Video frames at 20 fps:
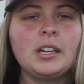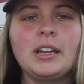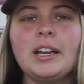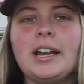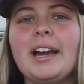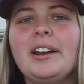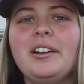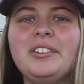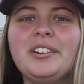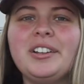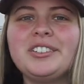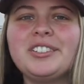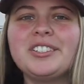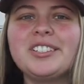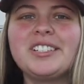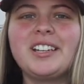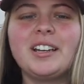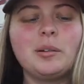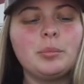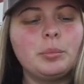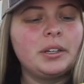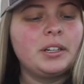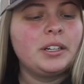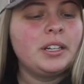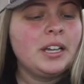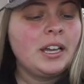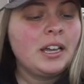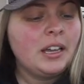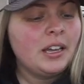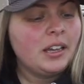I don't know just yet. But
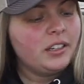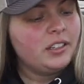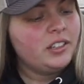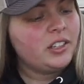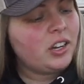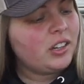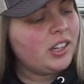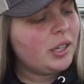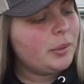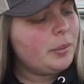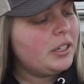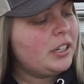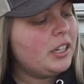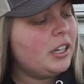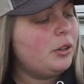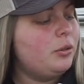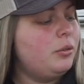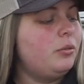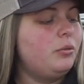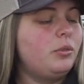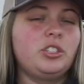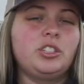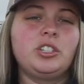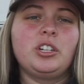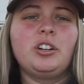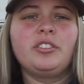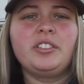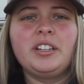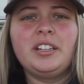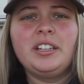y'all let me know what
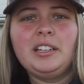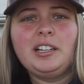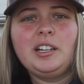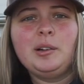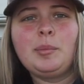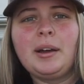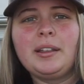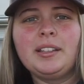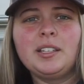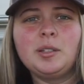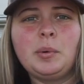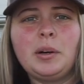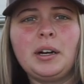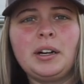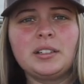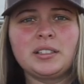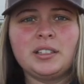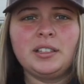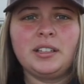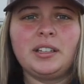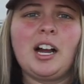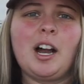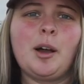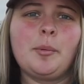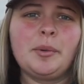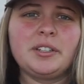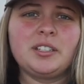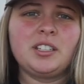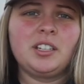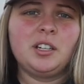y'all think about this box in the
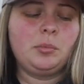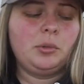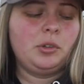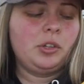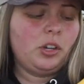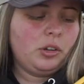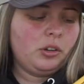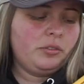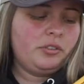comments down below.